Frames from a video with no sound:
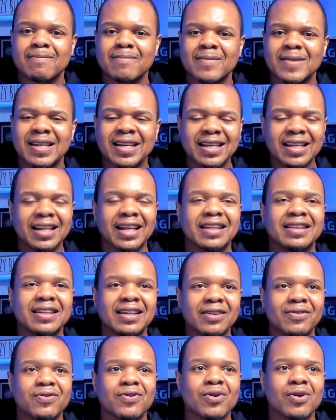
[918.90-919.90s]
And I
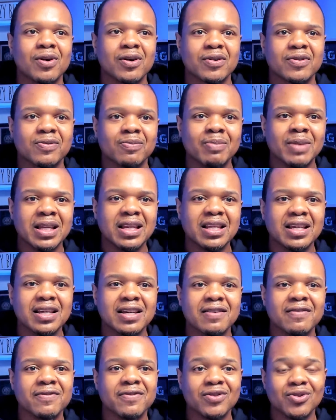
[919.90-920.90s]
think for many
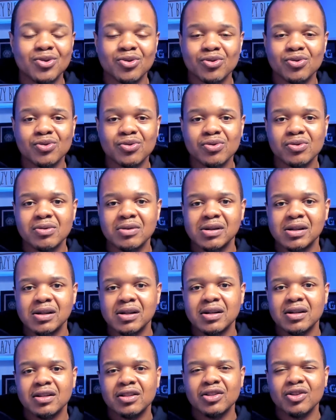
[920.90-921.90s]
of you,
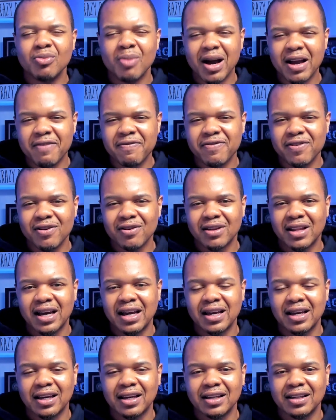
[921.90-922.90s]
you might feel
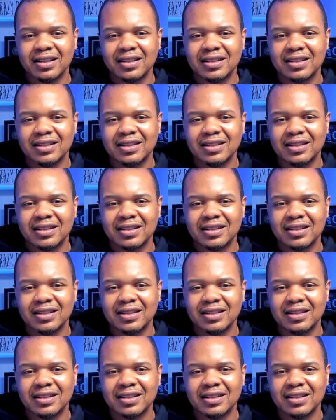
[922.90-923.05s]
like,